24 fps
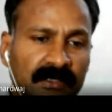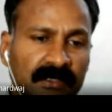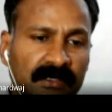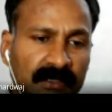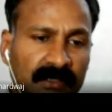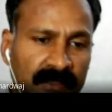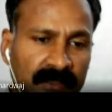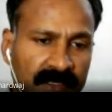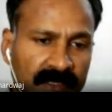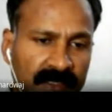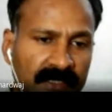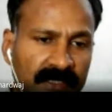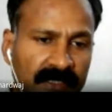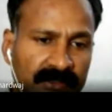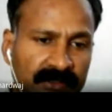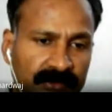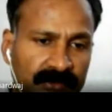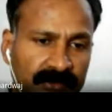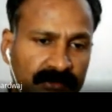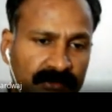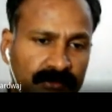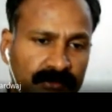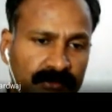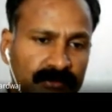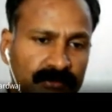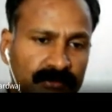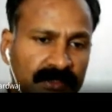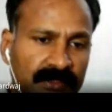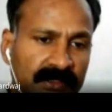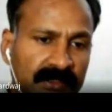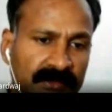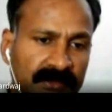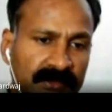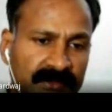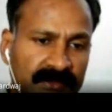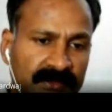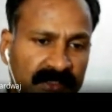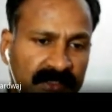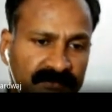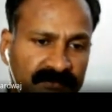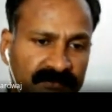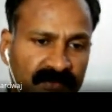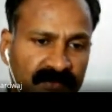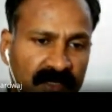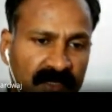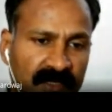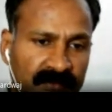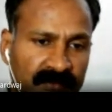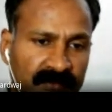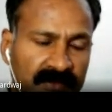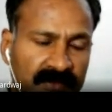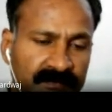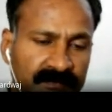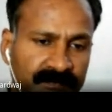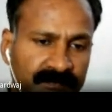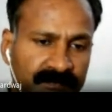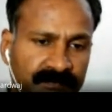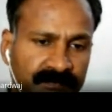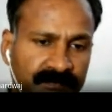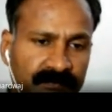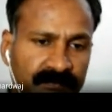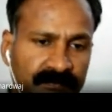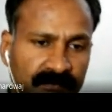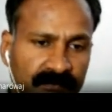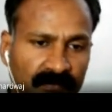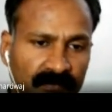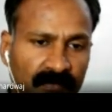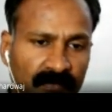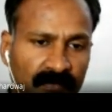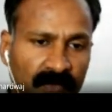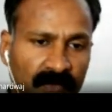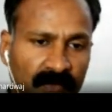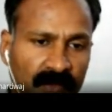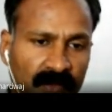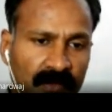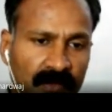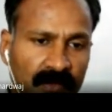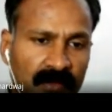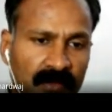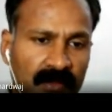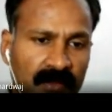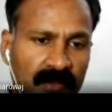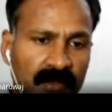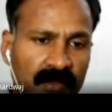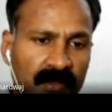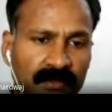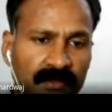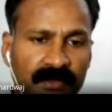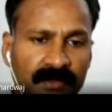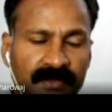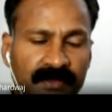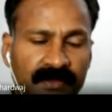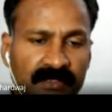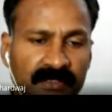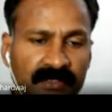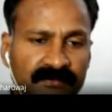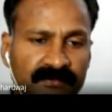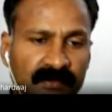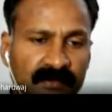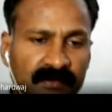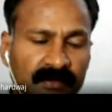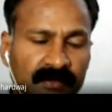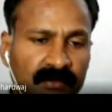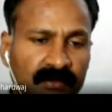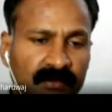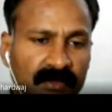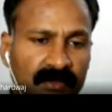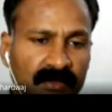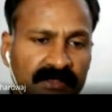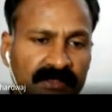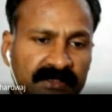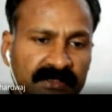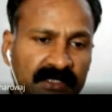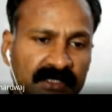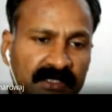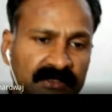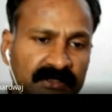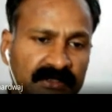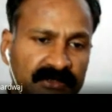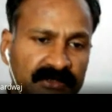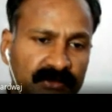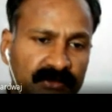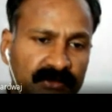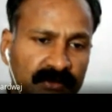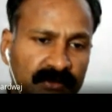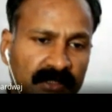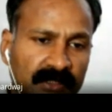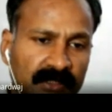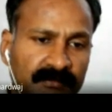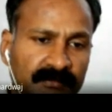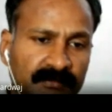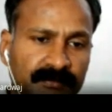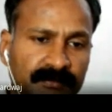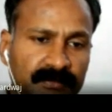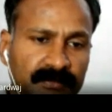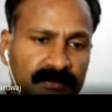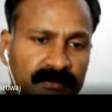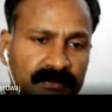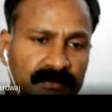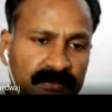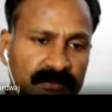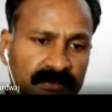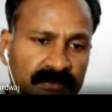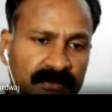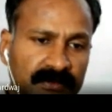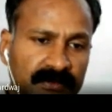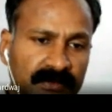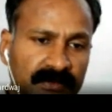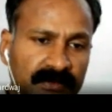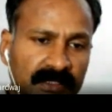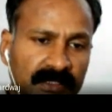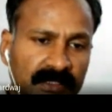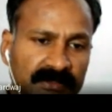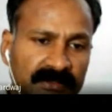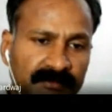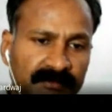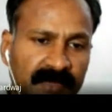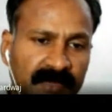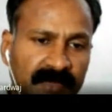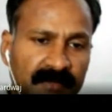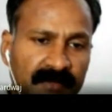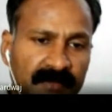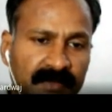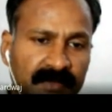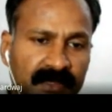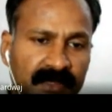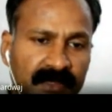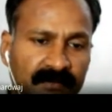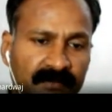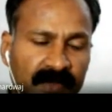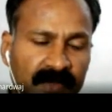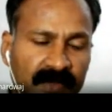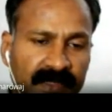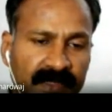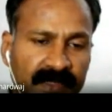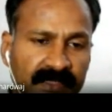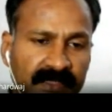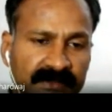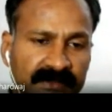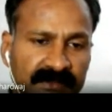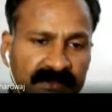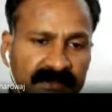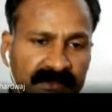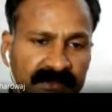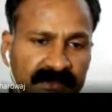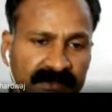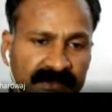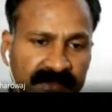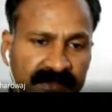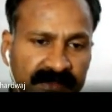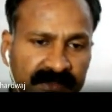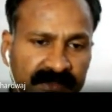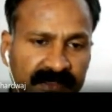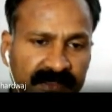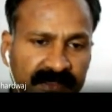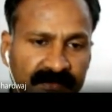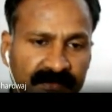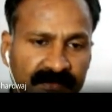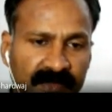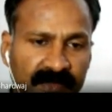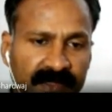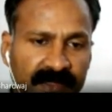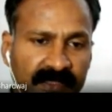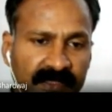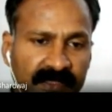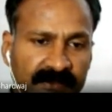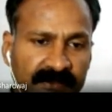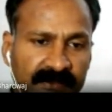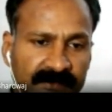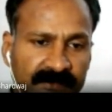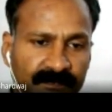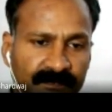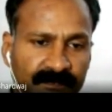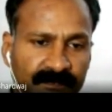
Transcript: connect to the transformer, and the transformer coils are shown up as the primary windings and the secondary windings.